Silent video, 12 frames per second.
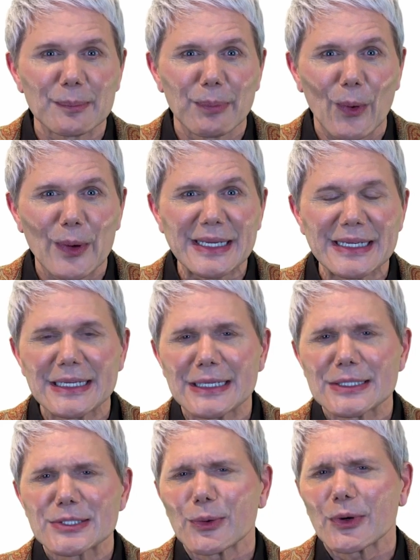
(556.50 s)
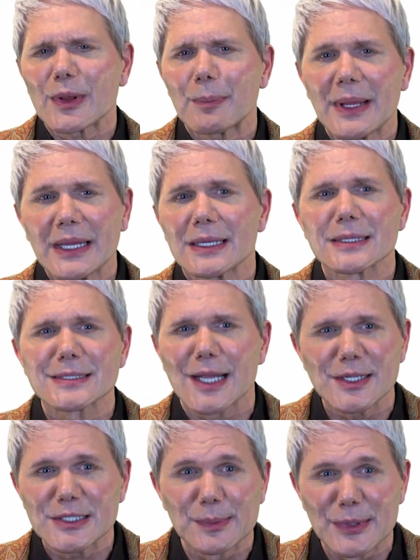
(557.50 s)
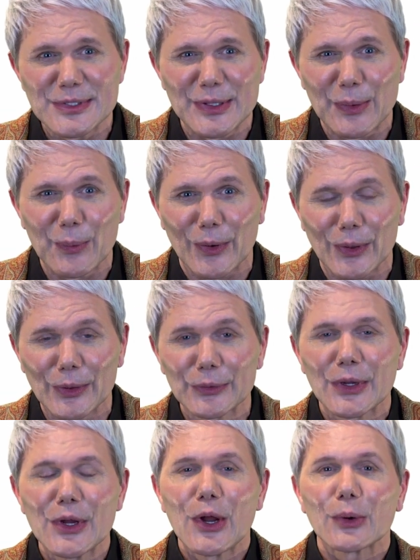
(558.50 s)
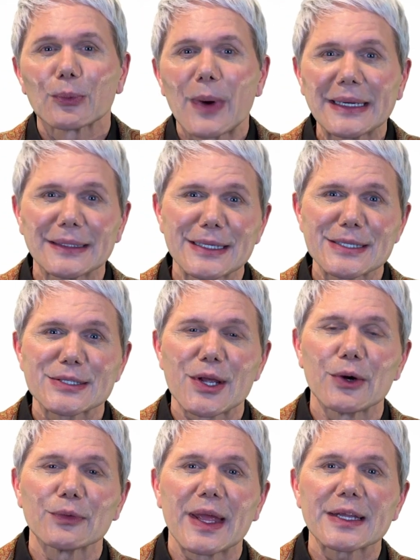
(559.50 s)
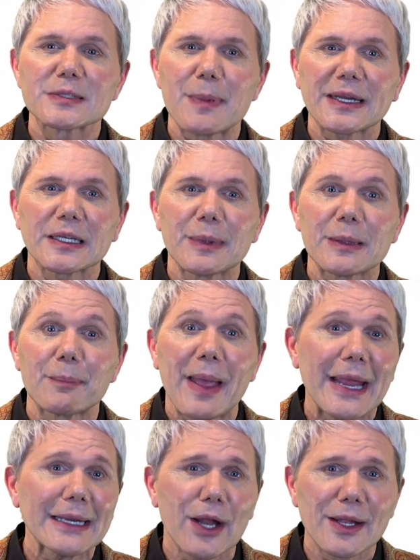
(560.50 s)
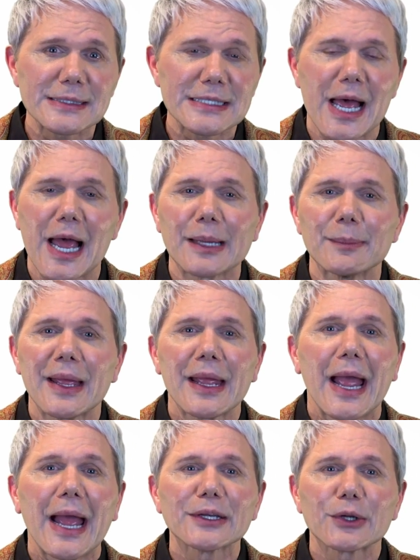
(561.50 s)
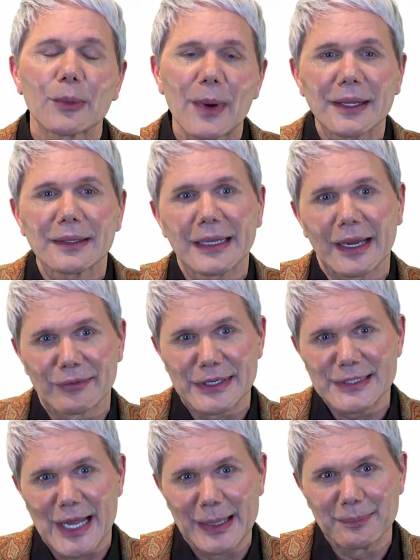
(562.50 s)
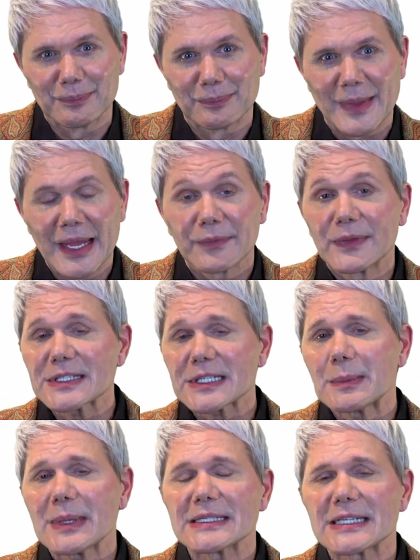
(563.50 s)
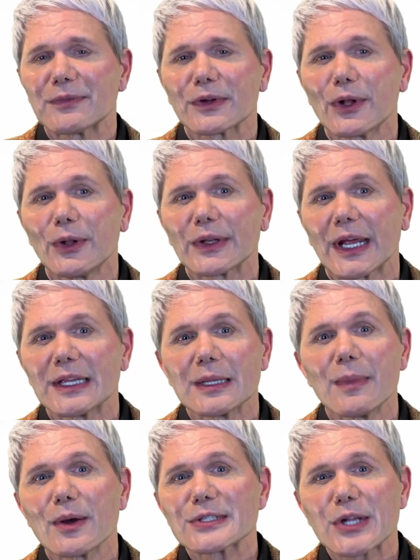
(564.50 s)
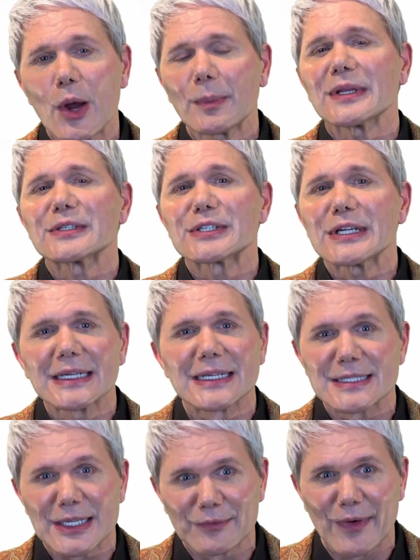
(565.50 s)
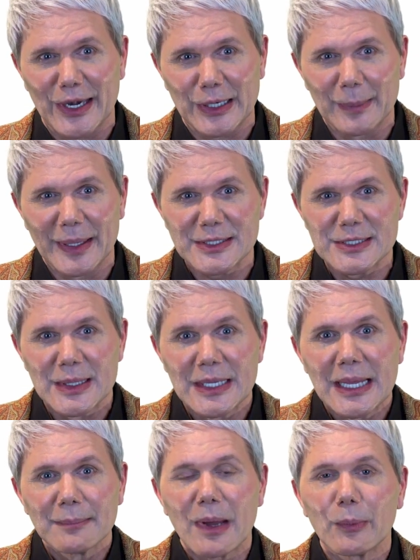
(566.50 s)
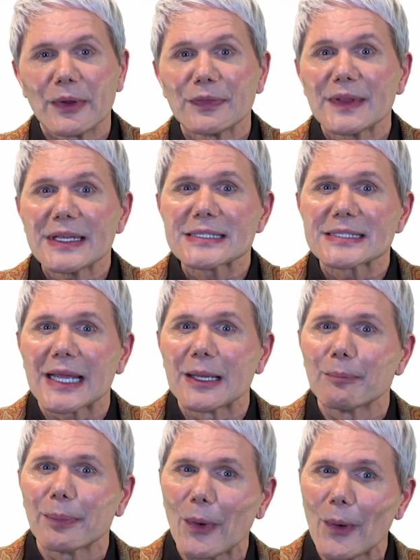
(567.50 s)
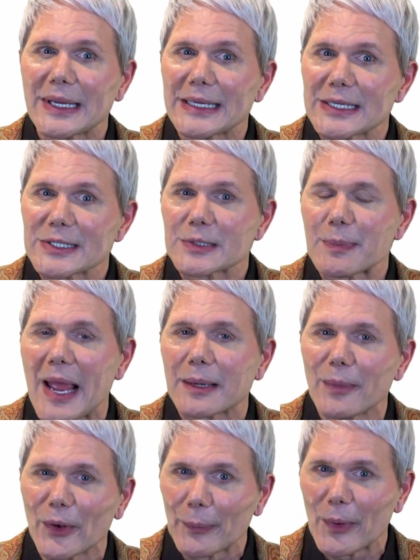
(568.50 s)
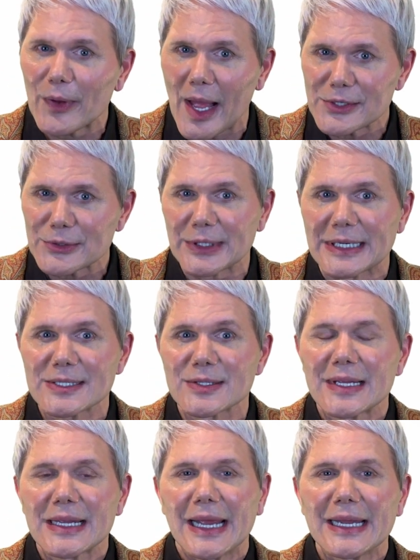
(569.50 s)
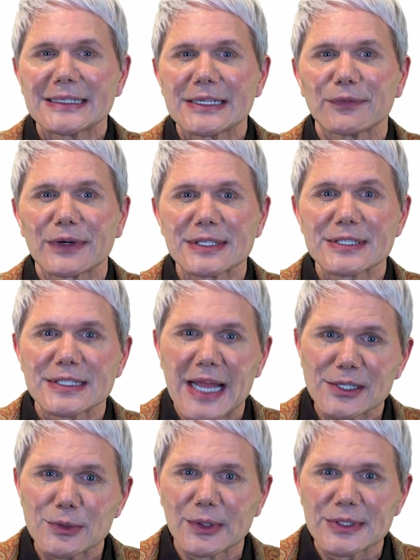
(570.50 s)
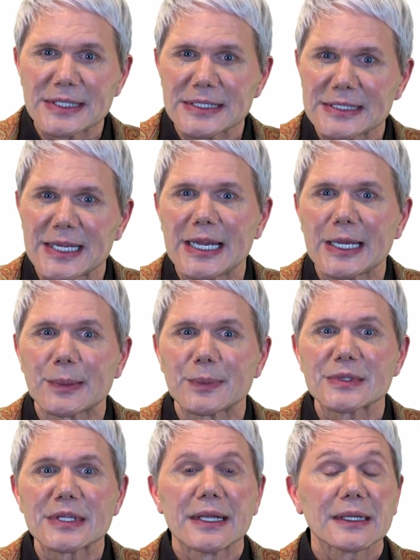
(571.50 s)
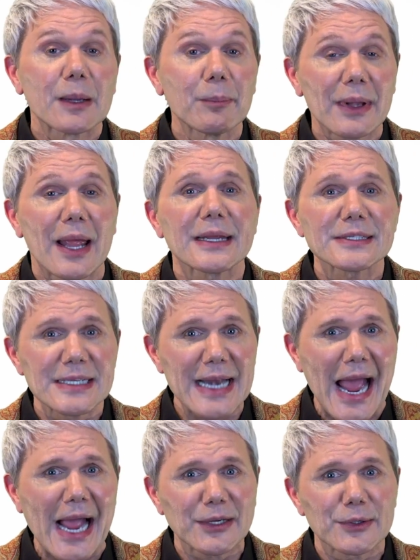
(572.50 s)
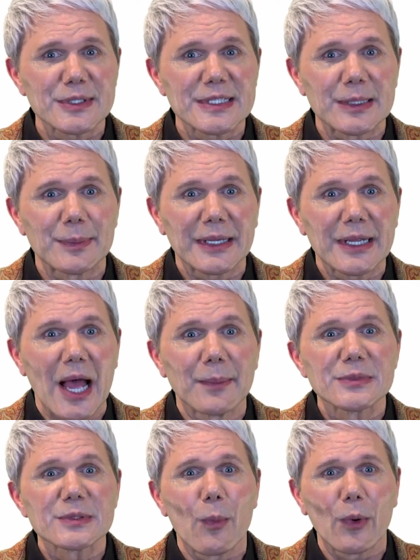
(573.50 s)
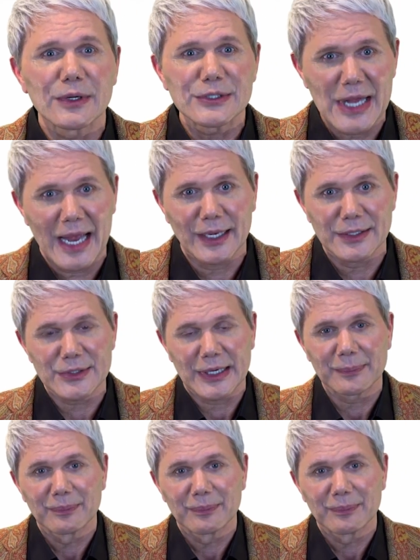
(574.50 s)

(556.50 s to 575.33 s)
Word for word: employees who are the pickiest customers in the world. Rightly so, they expect to be paid on time and correctly every time. This can be difficult in the most homogeneous environments, but when these employees span multiple countries and different schedules and schemes, compliance and accuracy becomes more challenging.